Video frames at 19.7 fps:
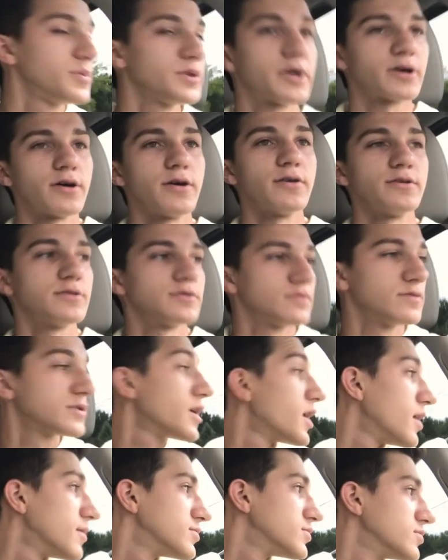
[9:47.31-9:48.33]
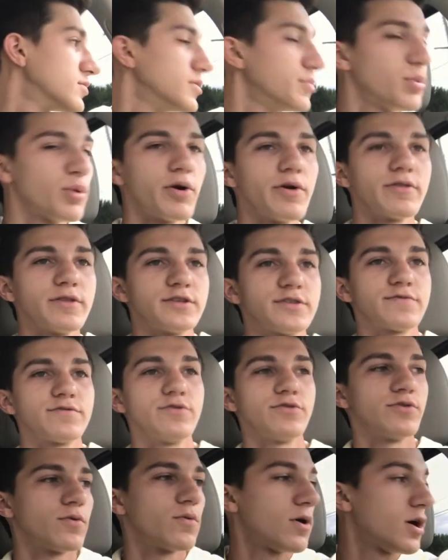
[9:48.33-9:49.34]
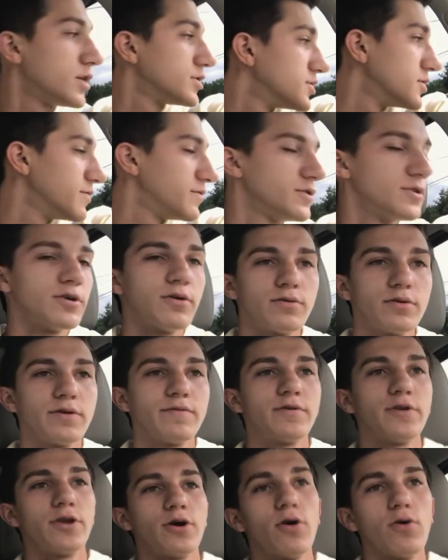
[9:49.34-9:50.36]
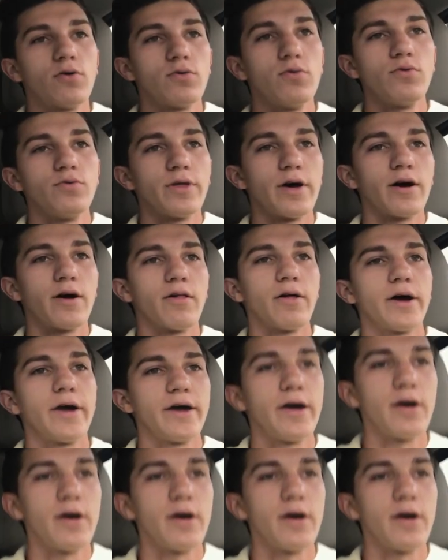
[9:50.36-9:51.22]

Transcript: because it was absolutely pointless for you to watch it if you don't even know who the hell I